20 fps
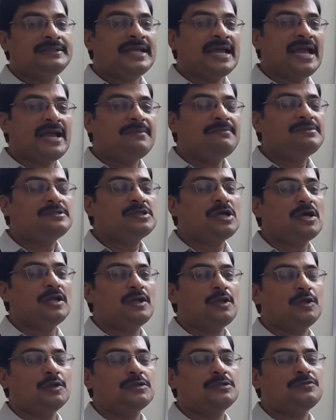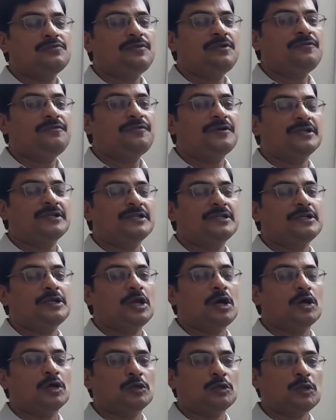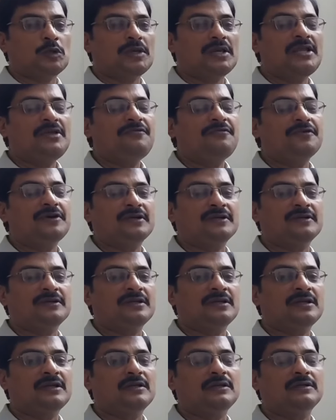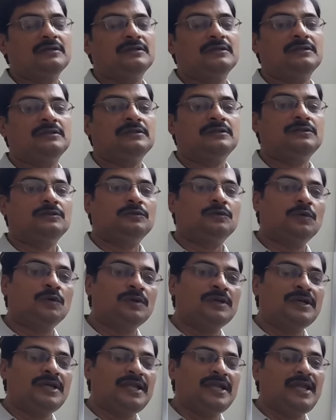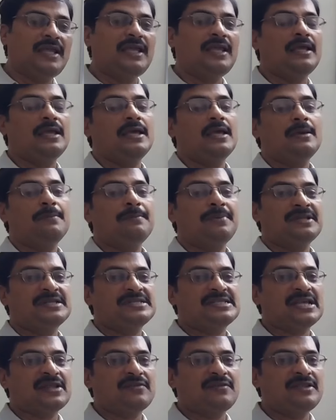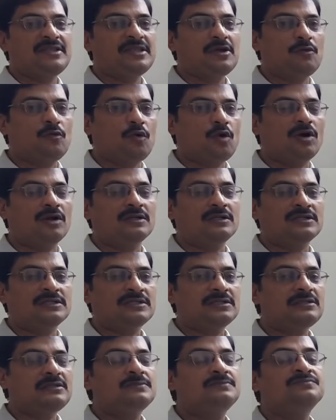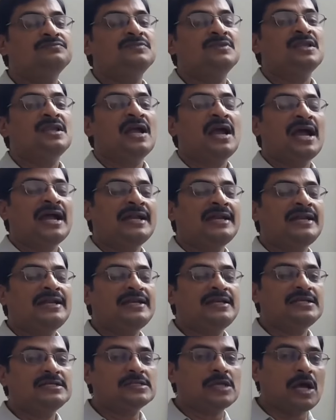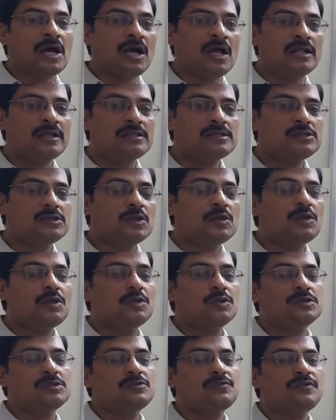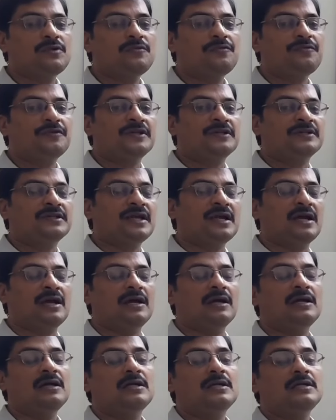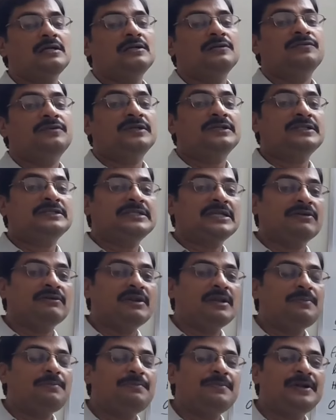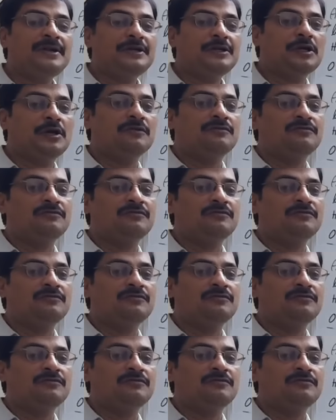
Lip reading: dams are useful for the not only for the only preserving the water, and it is also useful for the for the development